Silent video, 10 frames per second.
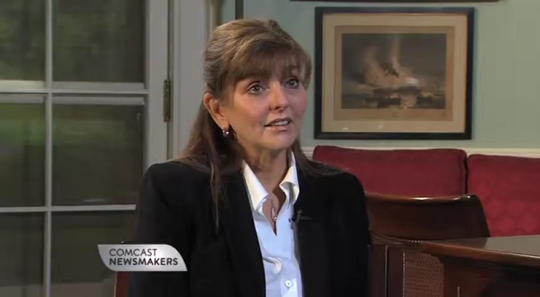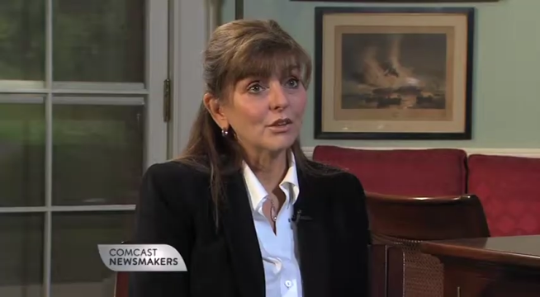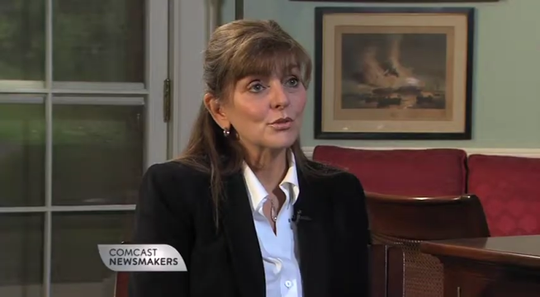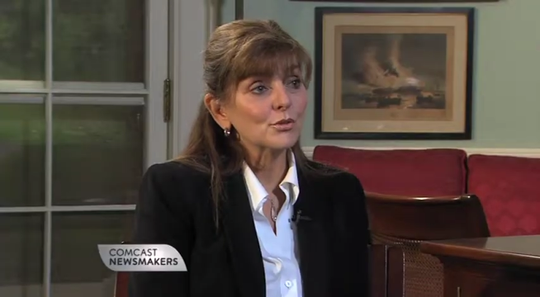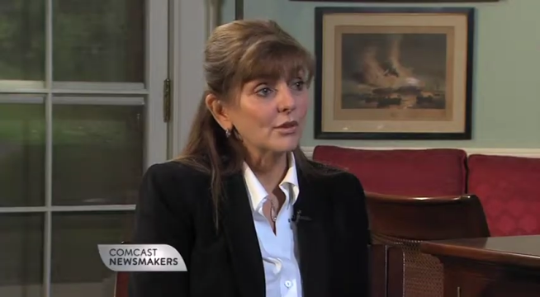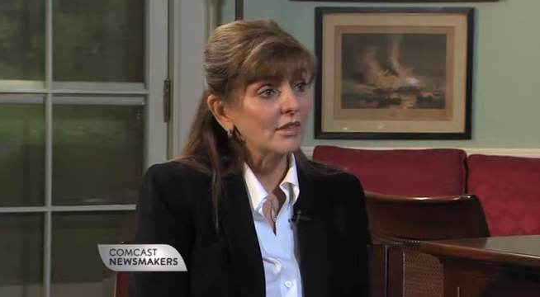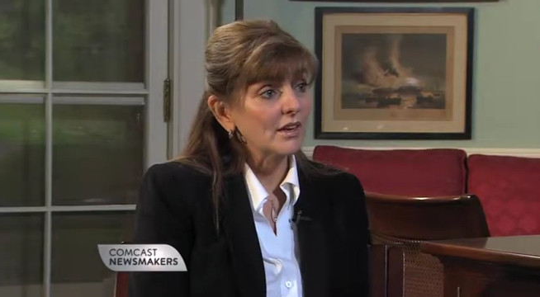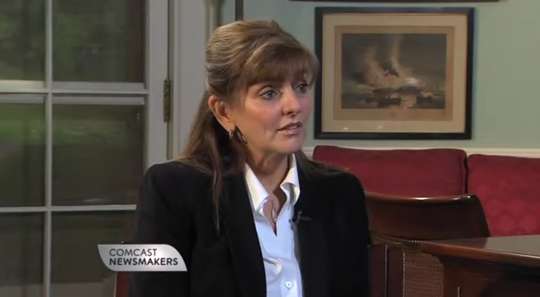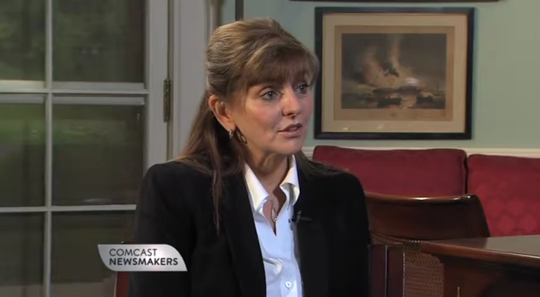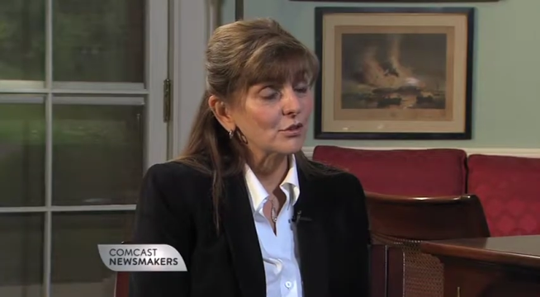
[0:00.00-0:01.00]
those three
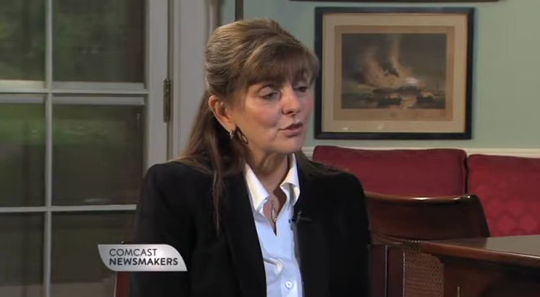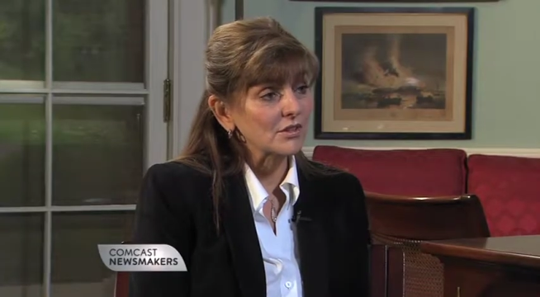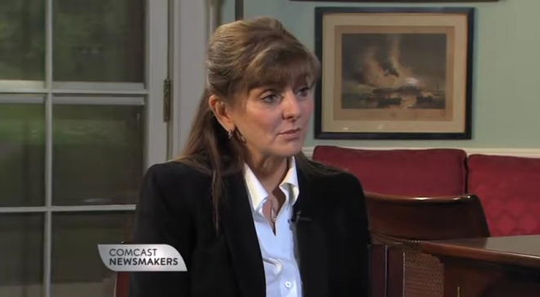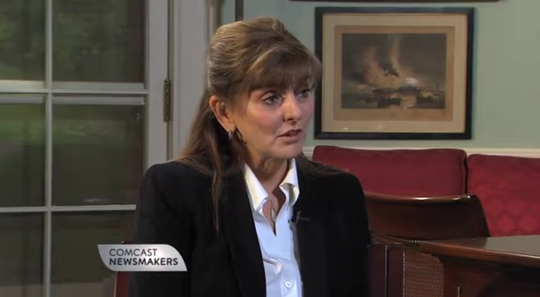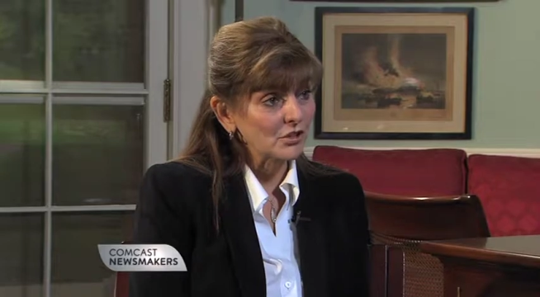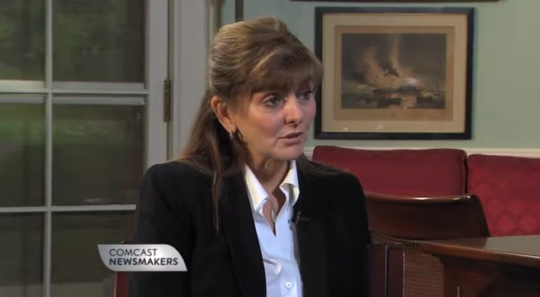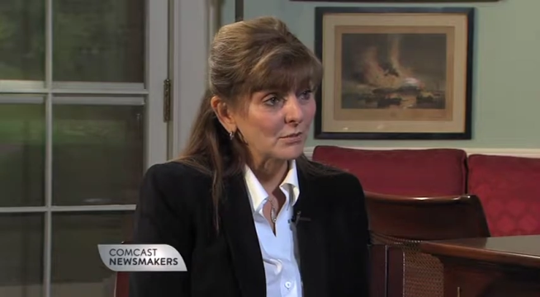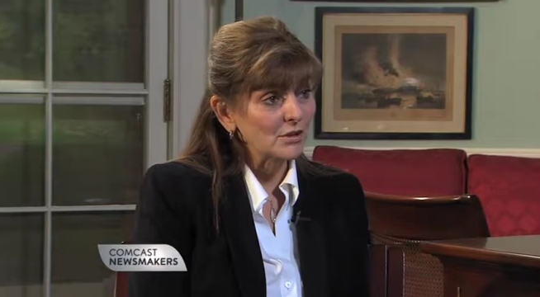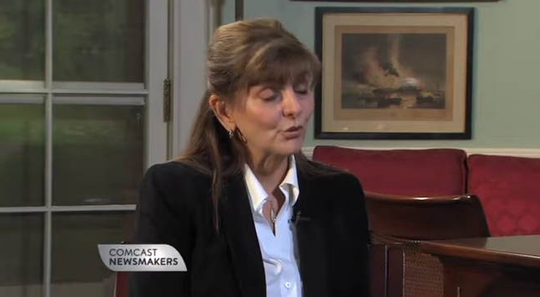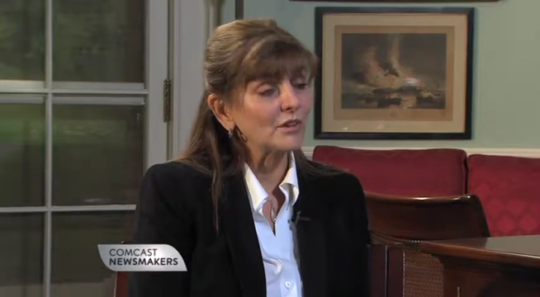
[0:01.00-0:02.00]
things that you just mentioned,
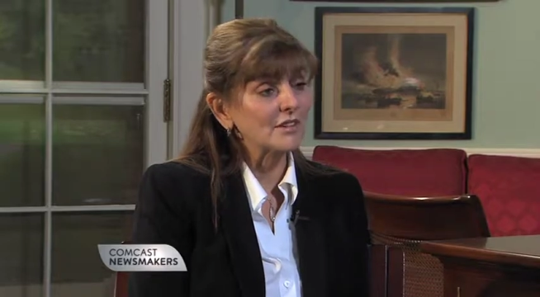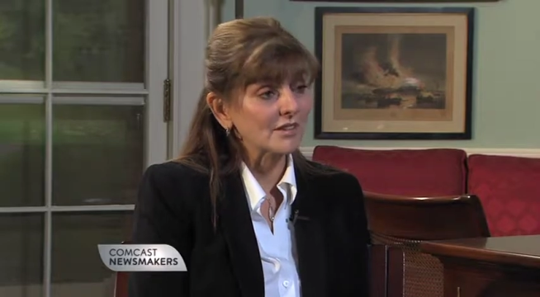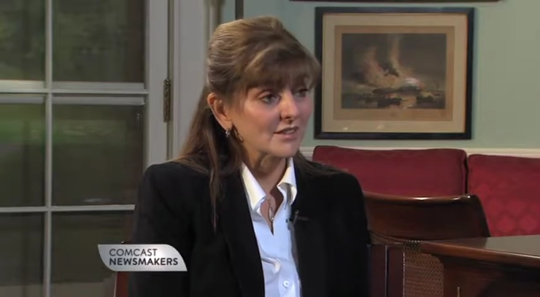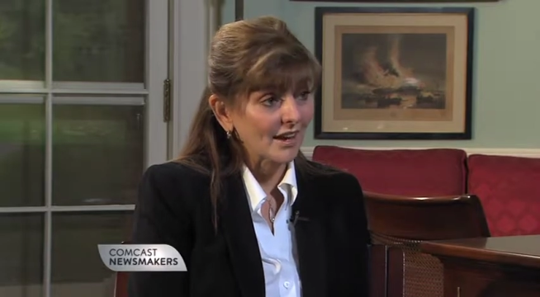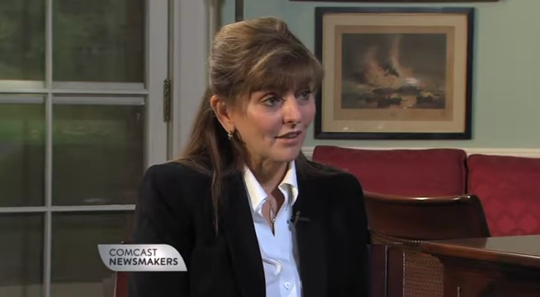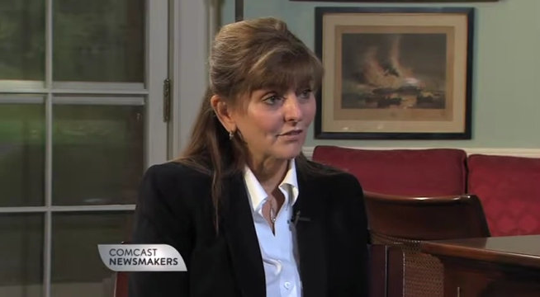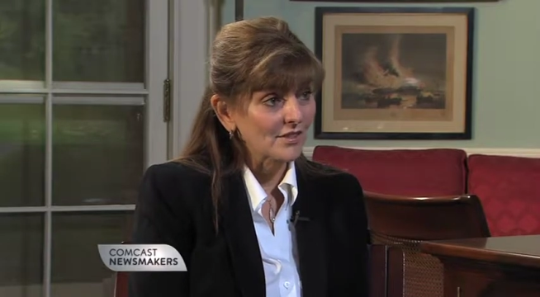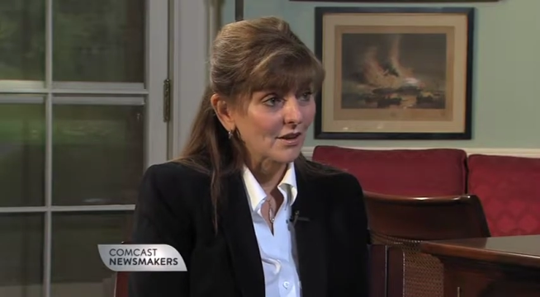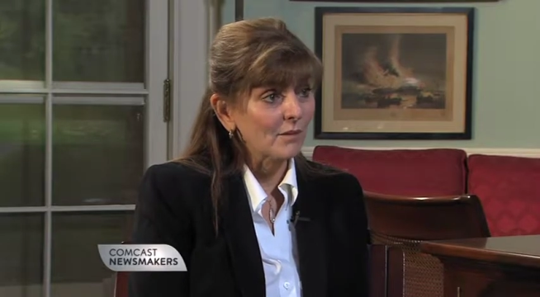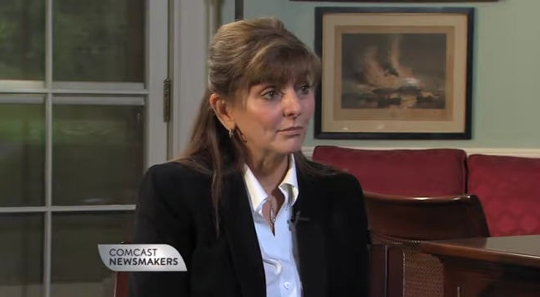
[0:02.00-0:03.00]
Missouri does have
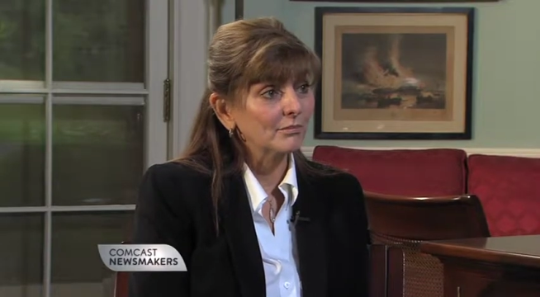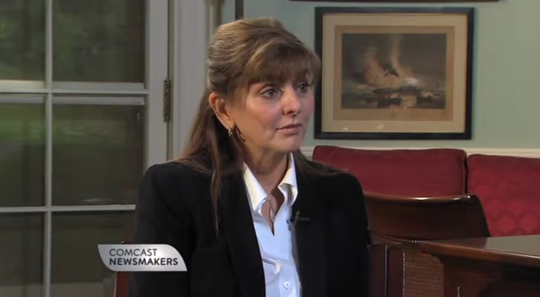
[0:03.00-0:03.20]
some